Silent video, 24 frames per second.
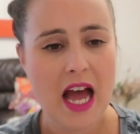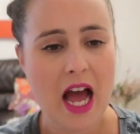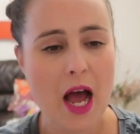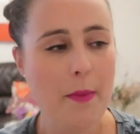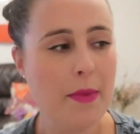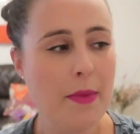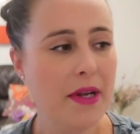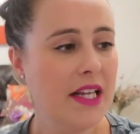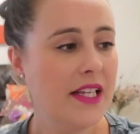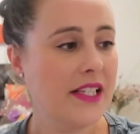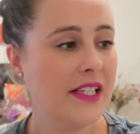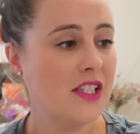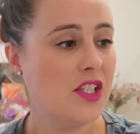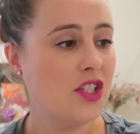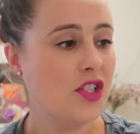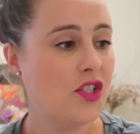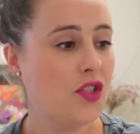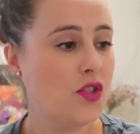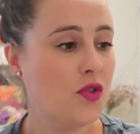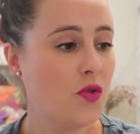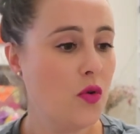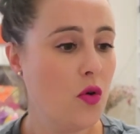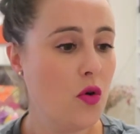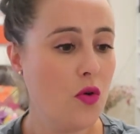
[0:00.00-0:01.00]
um, and it's the
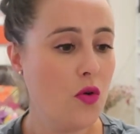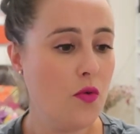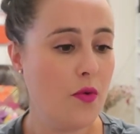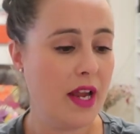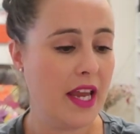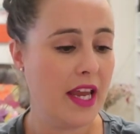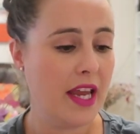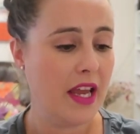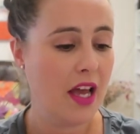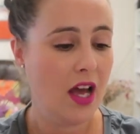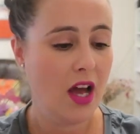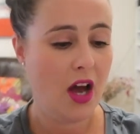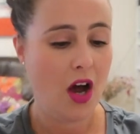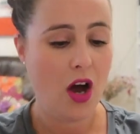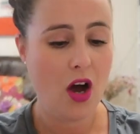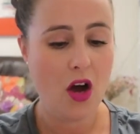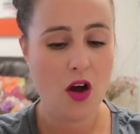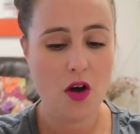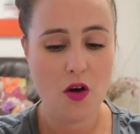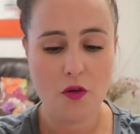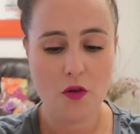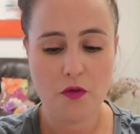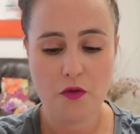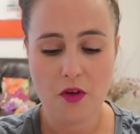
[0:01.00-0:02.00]
story
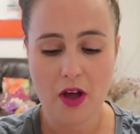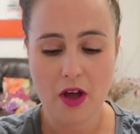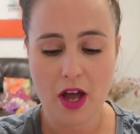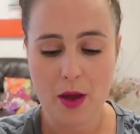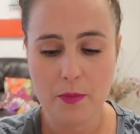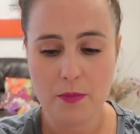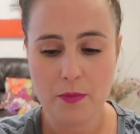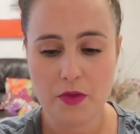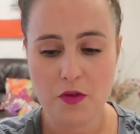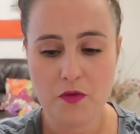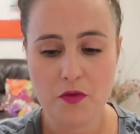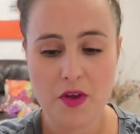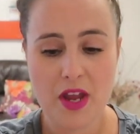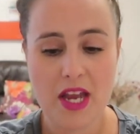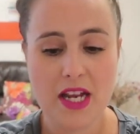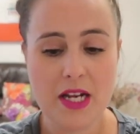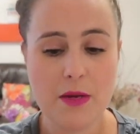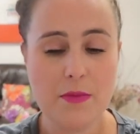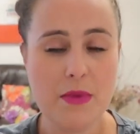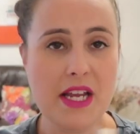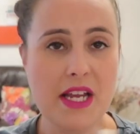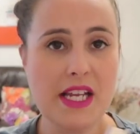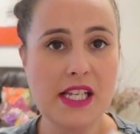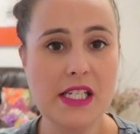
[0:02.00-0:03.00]
of um, the
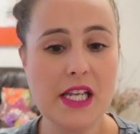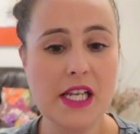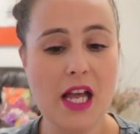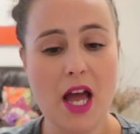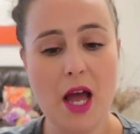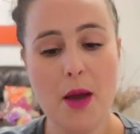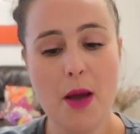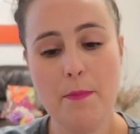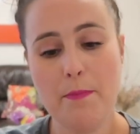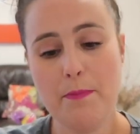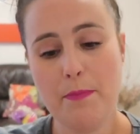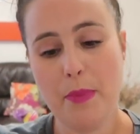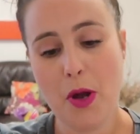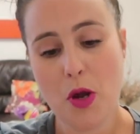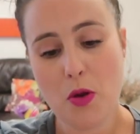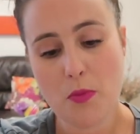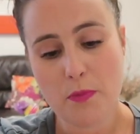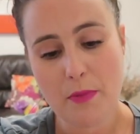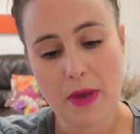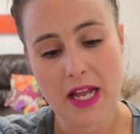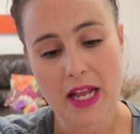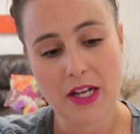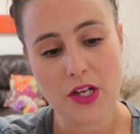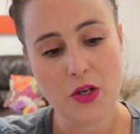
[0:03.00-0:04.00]
Vietnamese um,
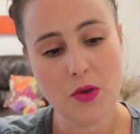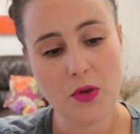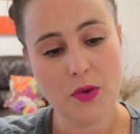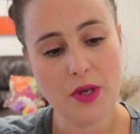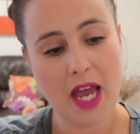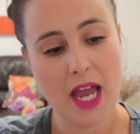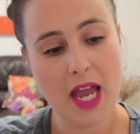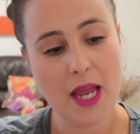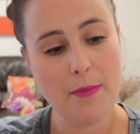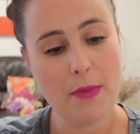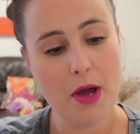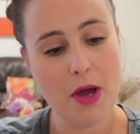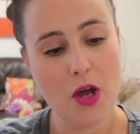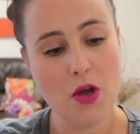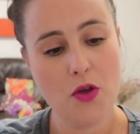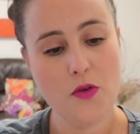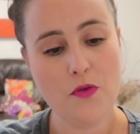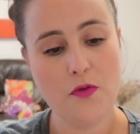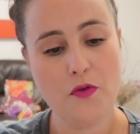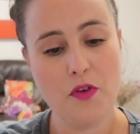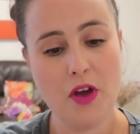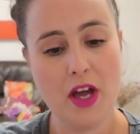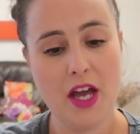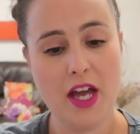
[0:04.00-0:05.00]
boatmen who came
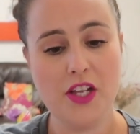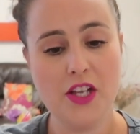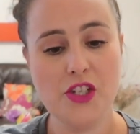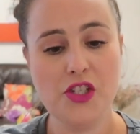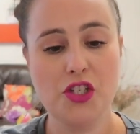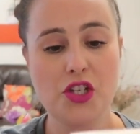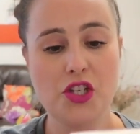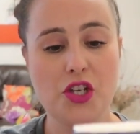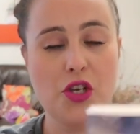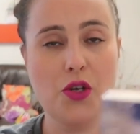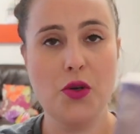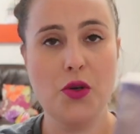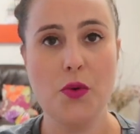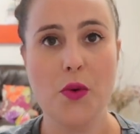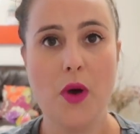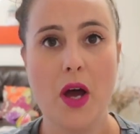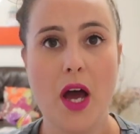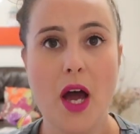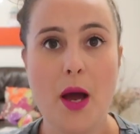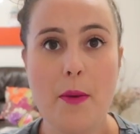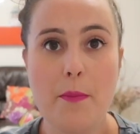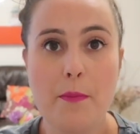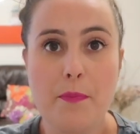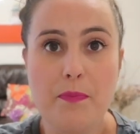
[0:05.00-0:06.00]
over to
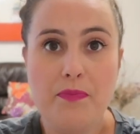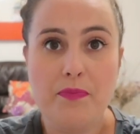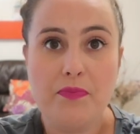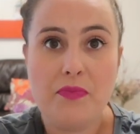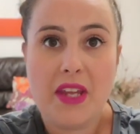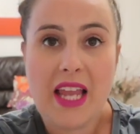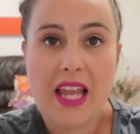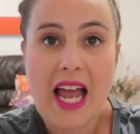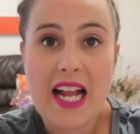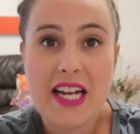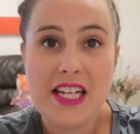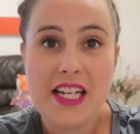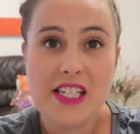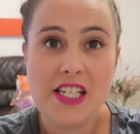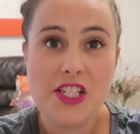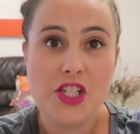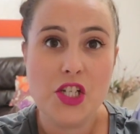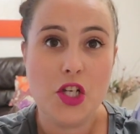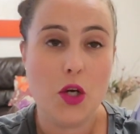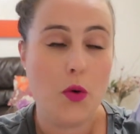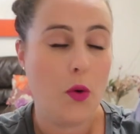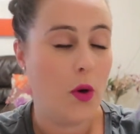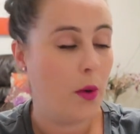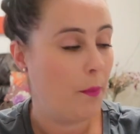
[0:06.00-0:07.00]
um, Canada
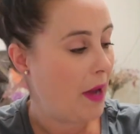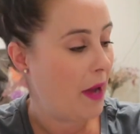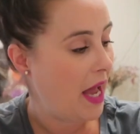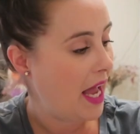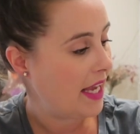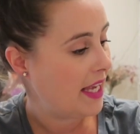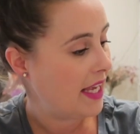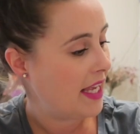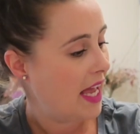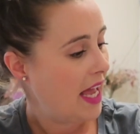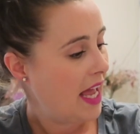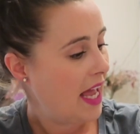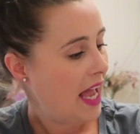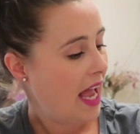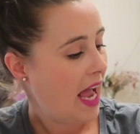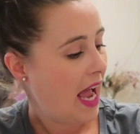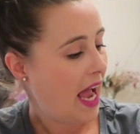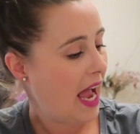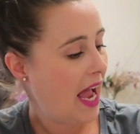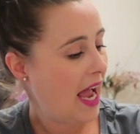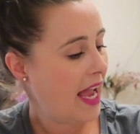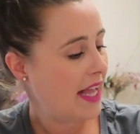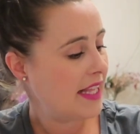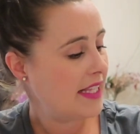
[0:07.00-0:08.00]
to Quebec
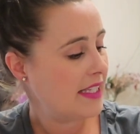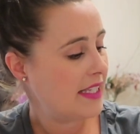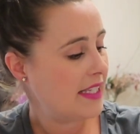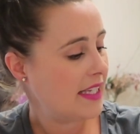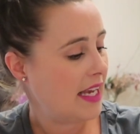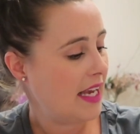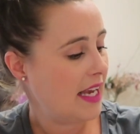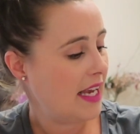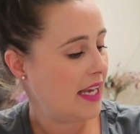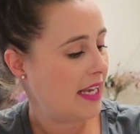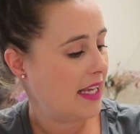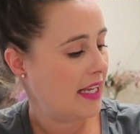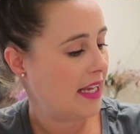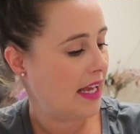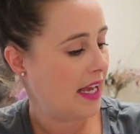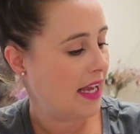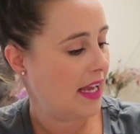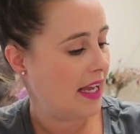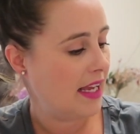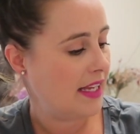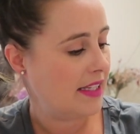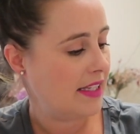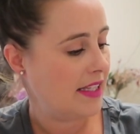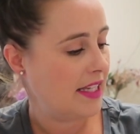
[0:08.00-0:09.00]
and it,
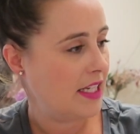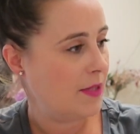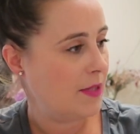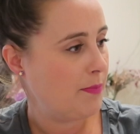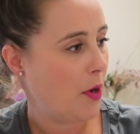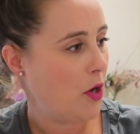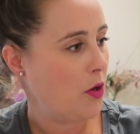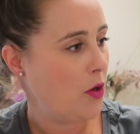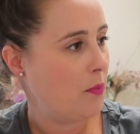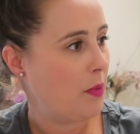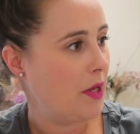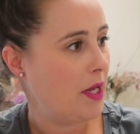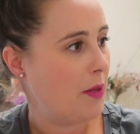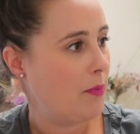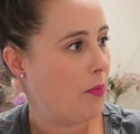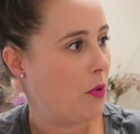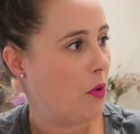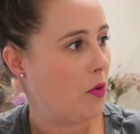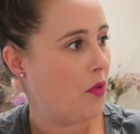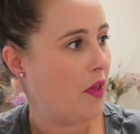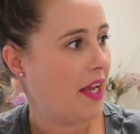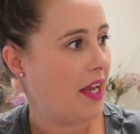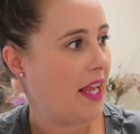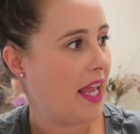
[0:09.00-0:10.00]
it's these boat
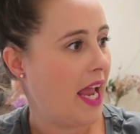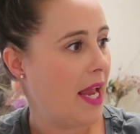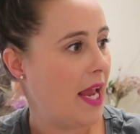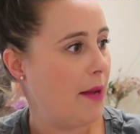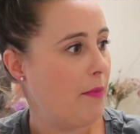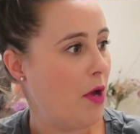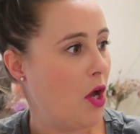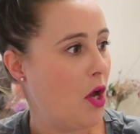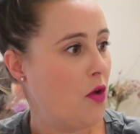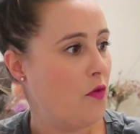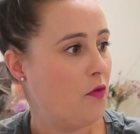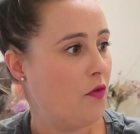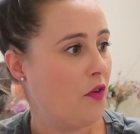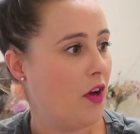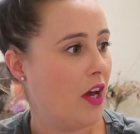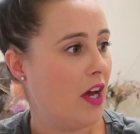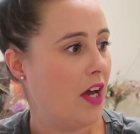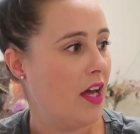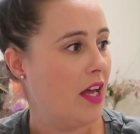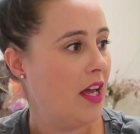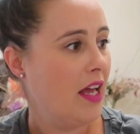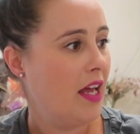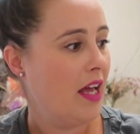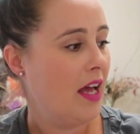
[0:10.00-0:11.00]
people that came
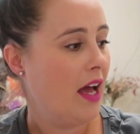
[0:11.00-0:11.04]
over